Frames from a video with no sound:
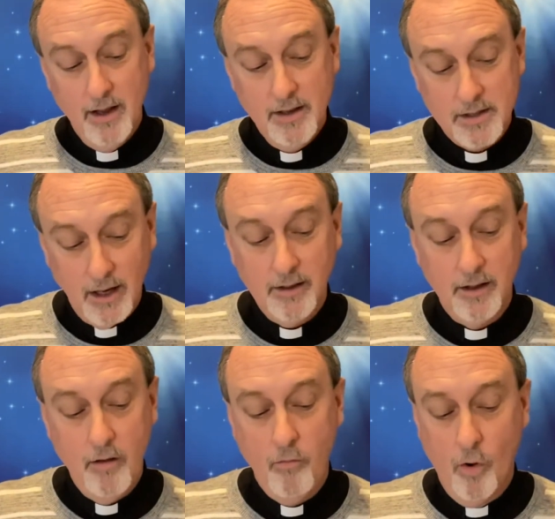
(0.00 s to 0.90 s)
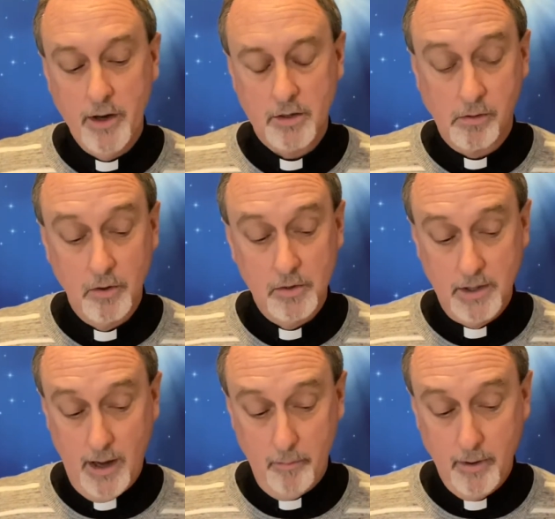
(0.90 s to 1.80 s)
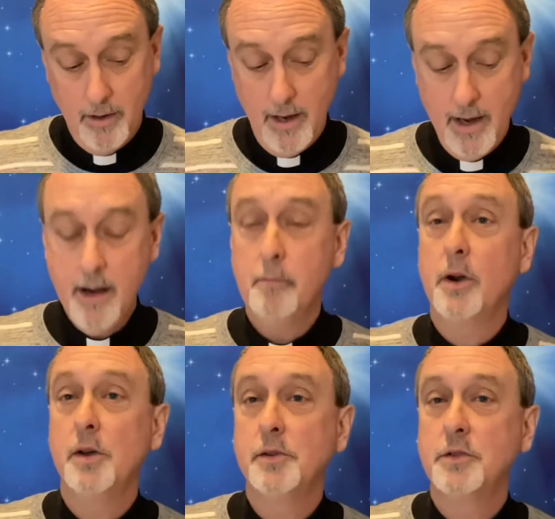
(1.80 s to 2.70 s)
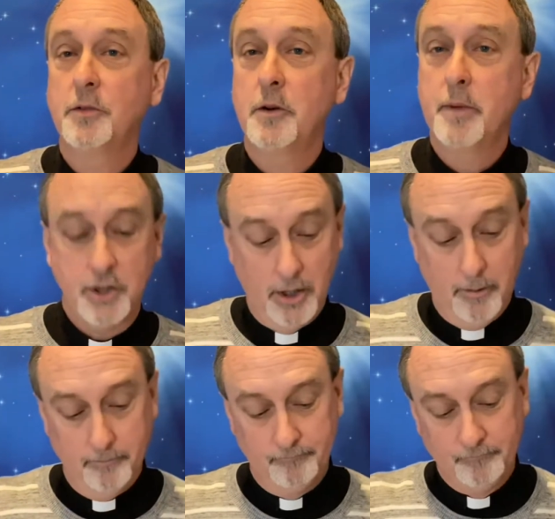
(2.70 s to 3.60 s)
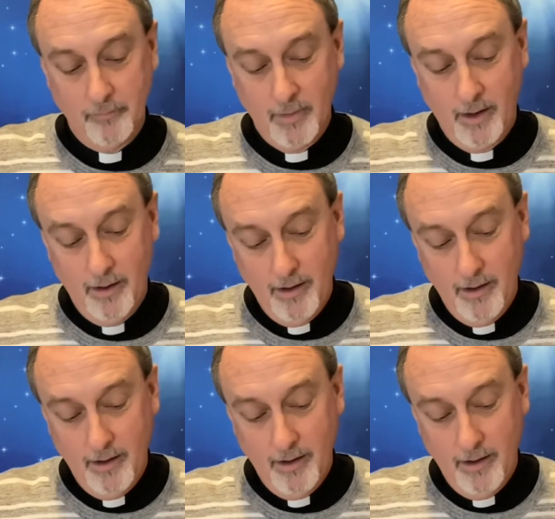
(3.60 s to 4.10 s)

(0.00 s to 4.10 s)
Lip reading: Suddenly a voice rose up, "Ambrose for bishop!"